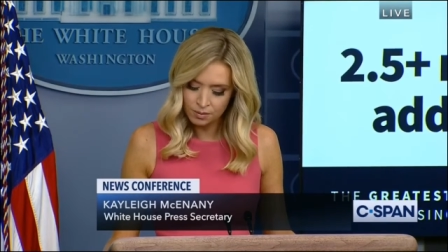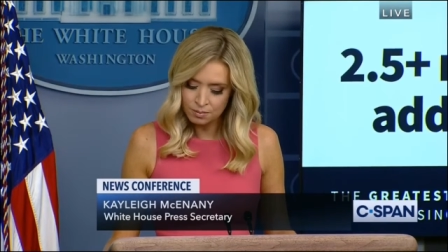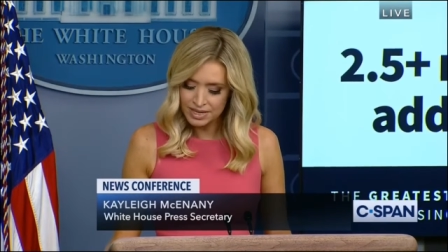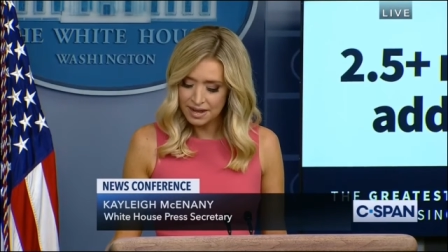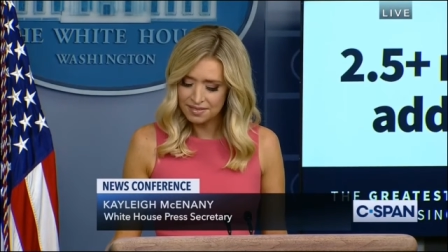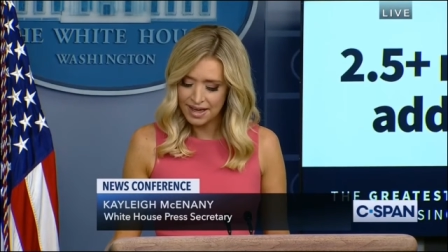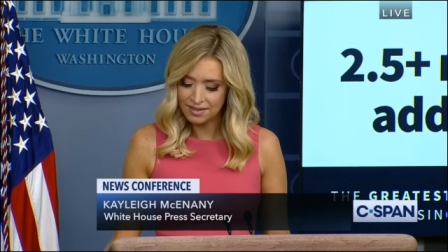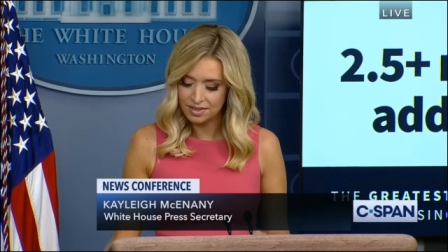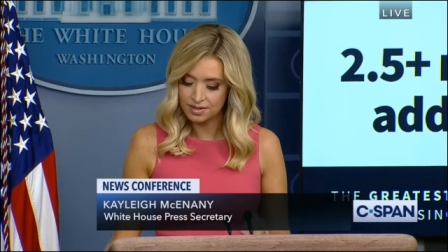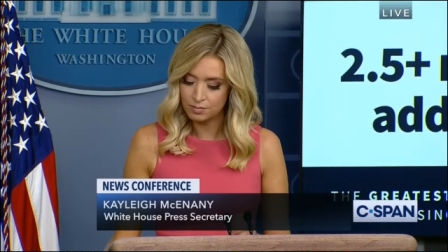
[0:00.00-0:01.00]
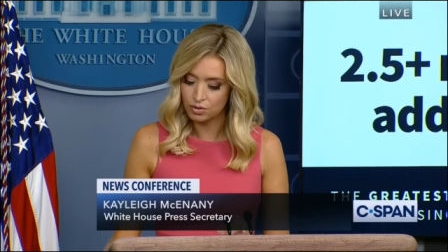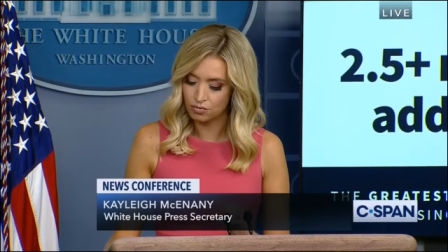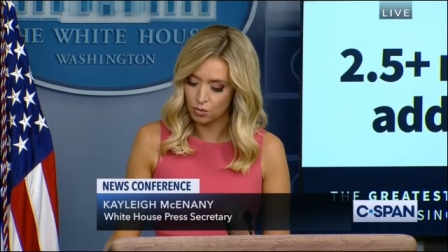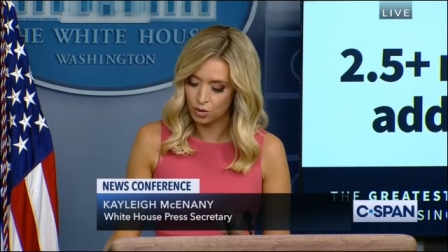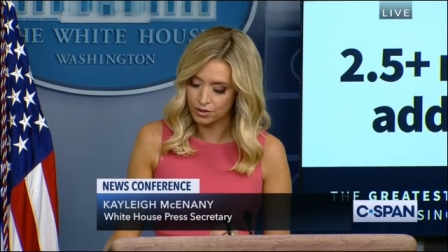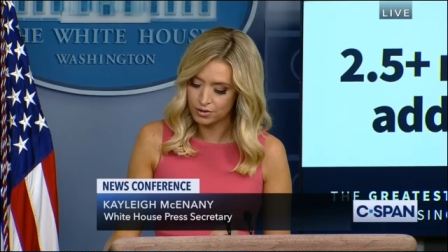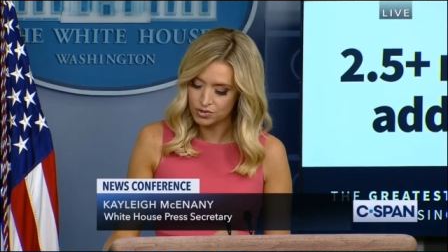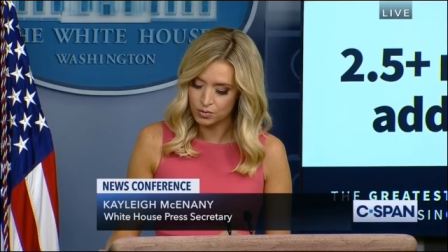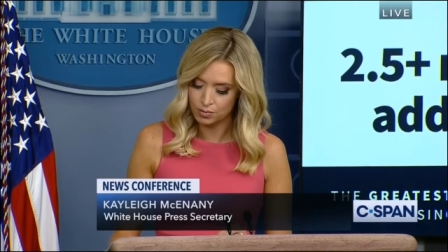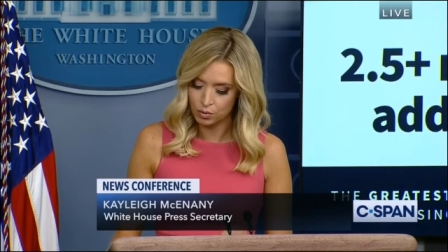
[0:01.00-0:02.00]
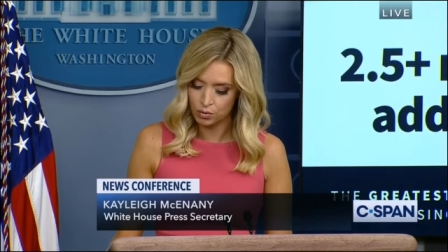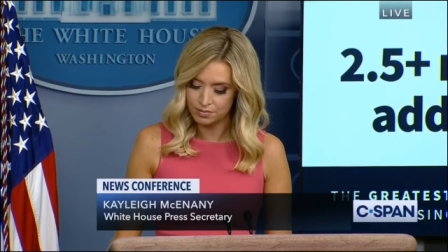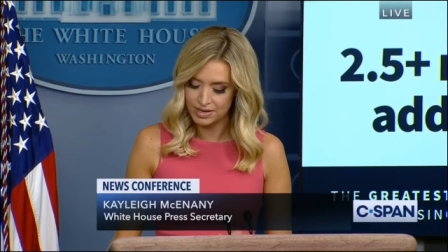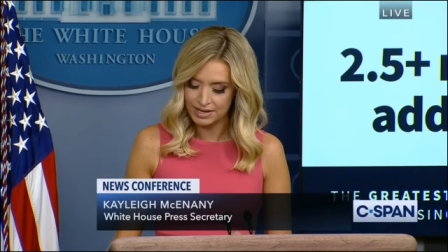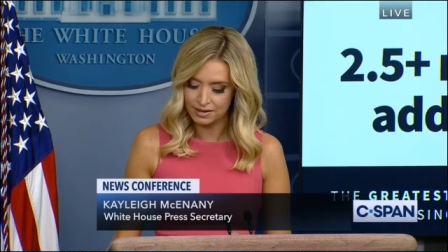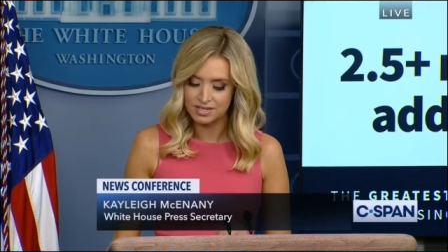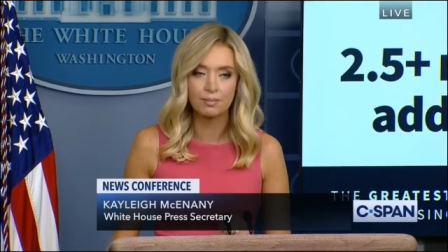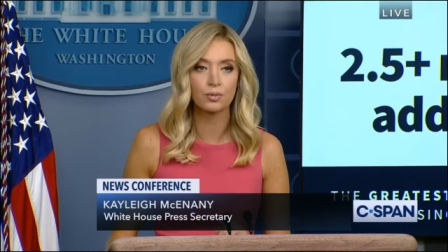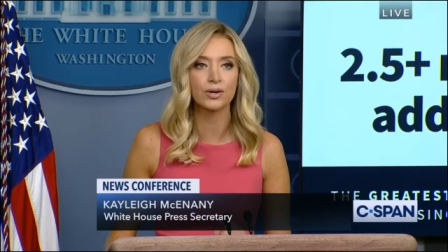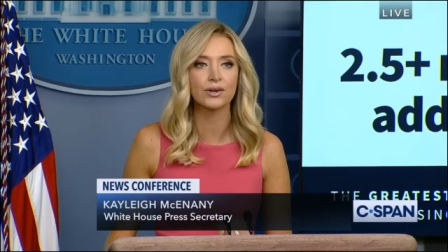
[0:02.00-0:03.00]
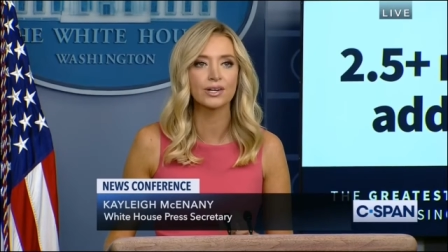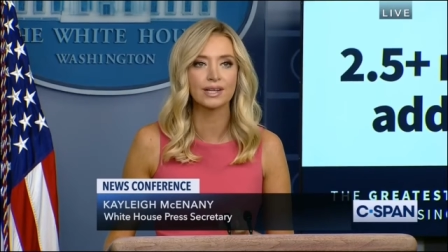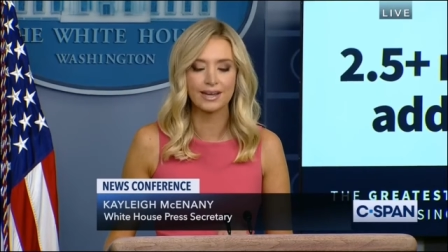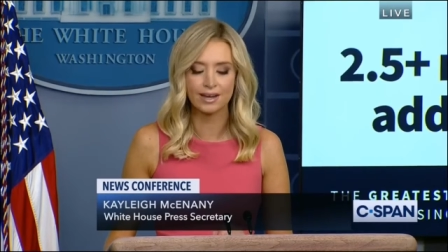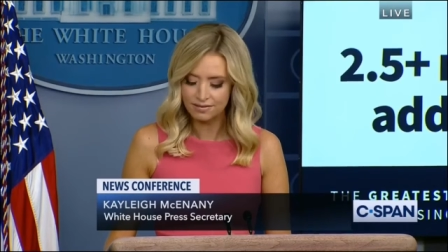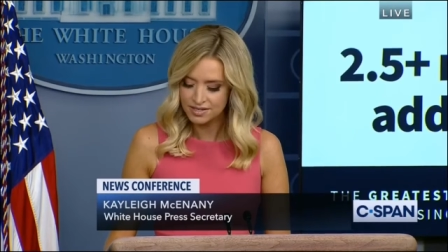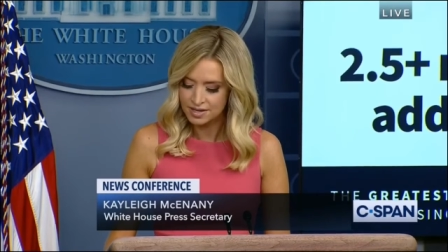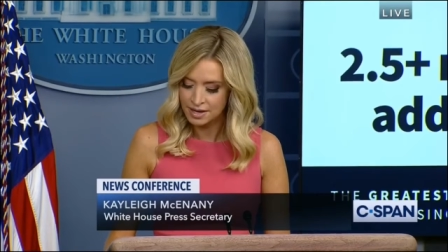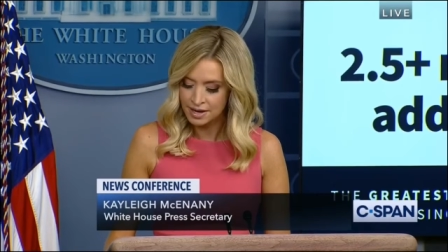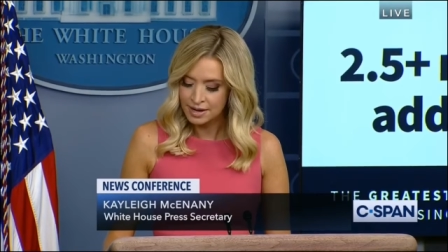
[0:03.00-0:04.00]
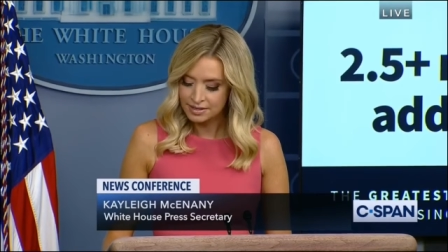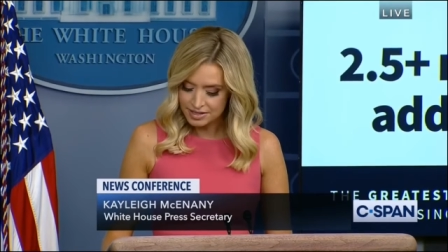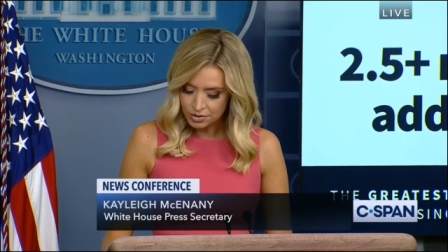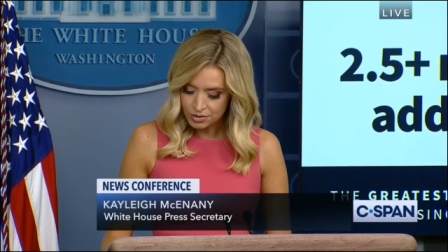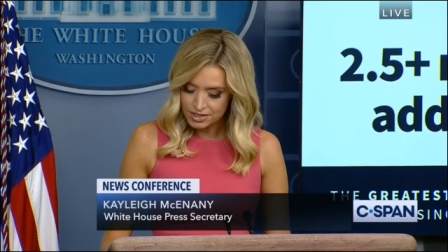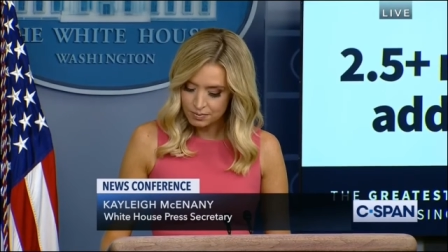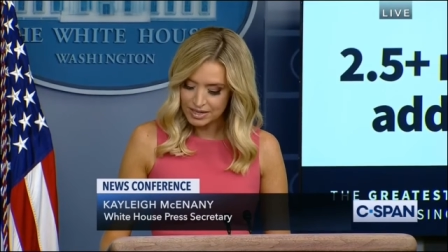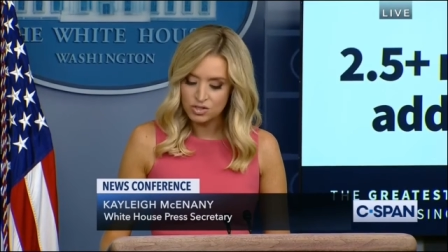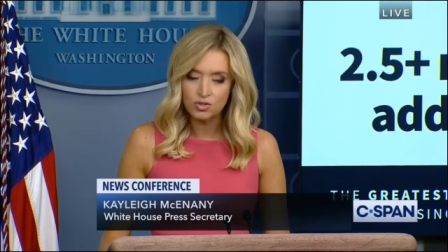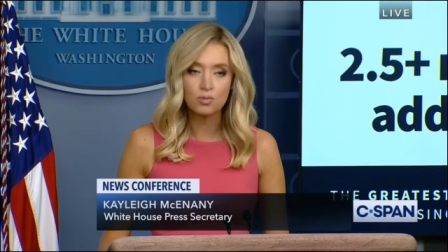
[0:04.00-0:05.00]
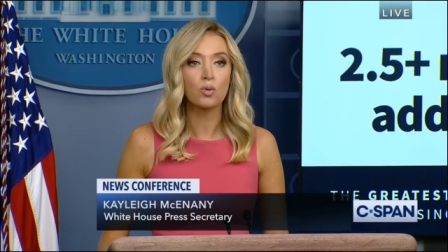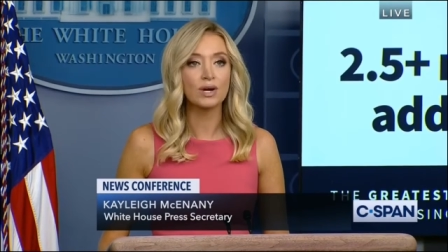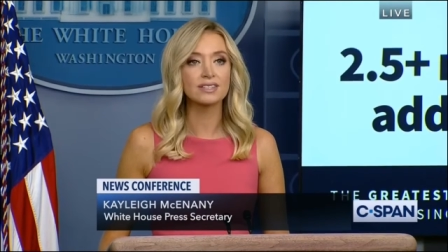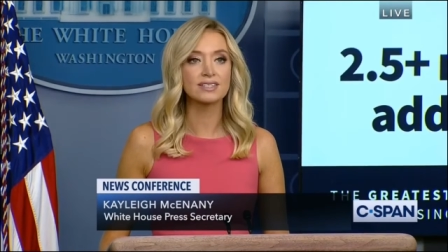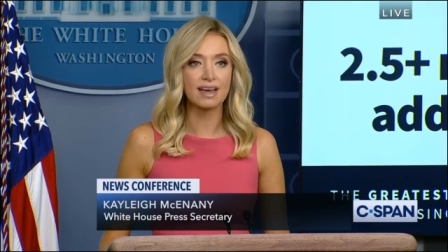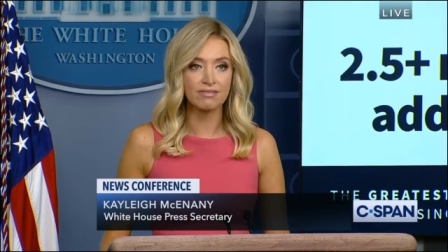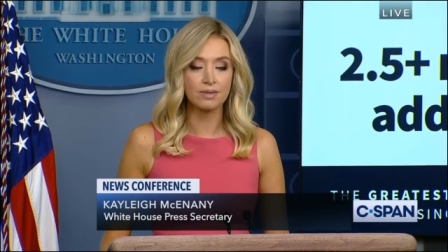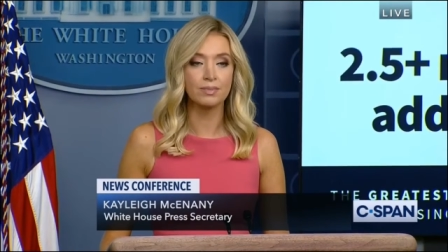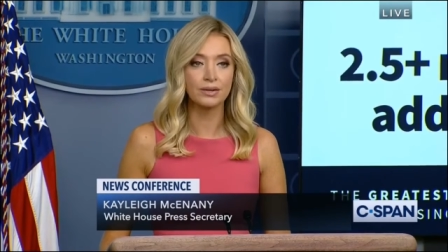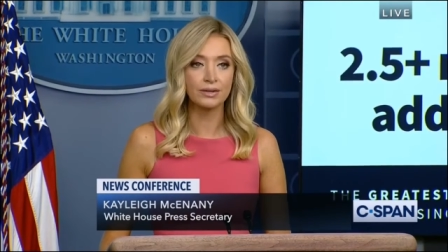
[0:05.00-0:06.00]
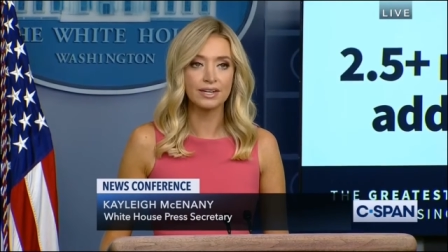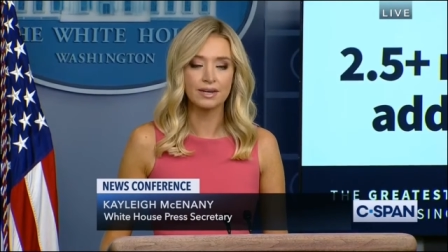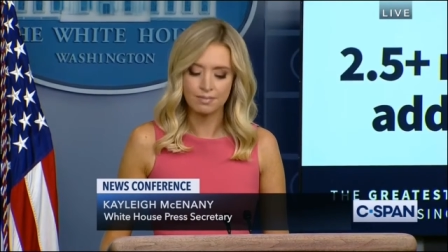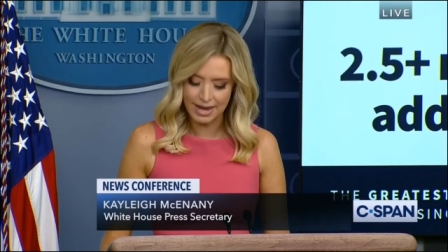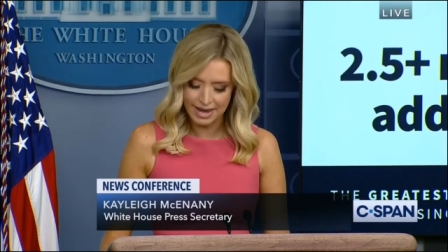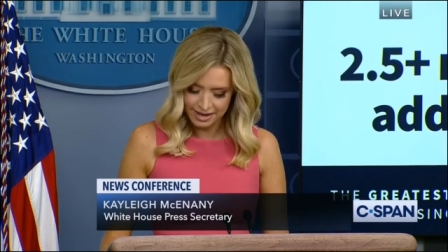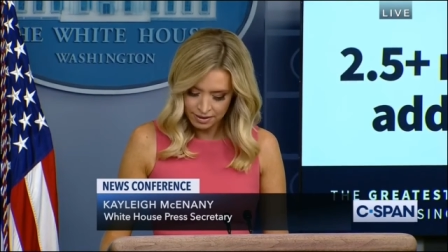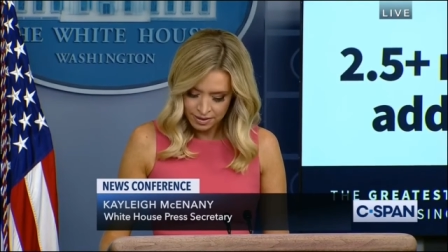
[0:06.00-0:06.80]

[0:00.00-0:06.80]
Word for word: Beyond that, the number of workers who reported being on temporary layoffs decreased by 2.7 million in May.